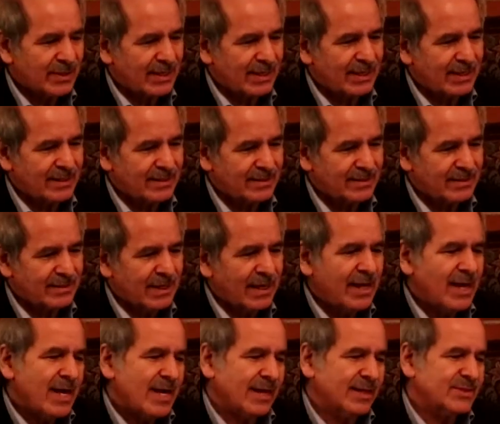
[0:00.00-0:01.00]
and
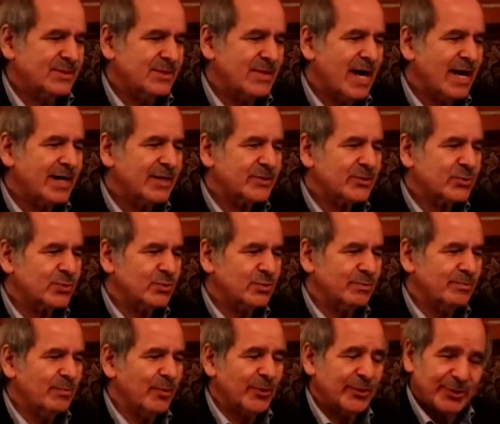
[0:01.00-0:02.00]
it's not a true
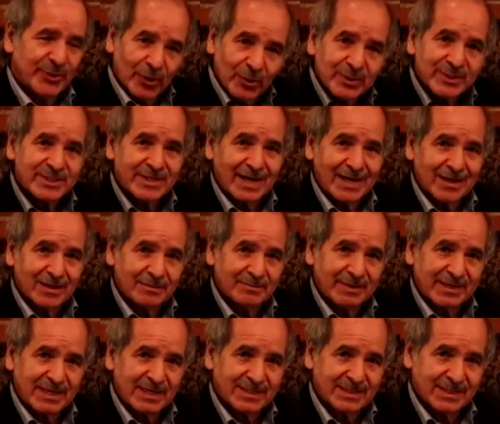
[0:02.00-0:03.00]
Bordeaux style
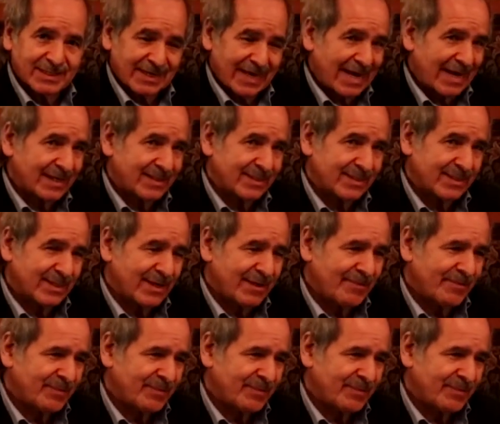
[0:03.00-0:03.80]
because it has